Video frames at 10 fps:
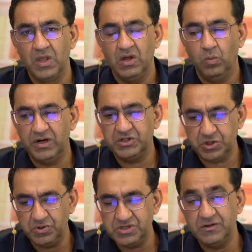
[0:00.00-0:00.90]
What it
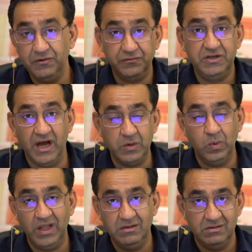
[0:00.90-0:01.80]
shows is if you've done
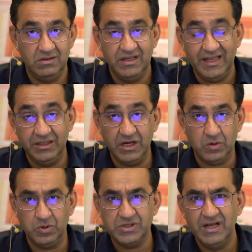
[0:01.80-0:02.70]
well in the
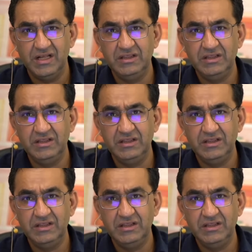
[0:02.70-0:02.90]
course,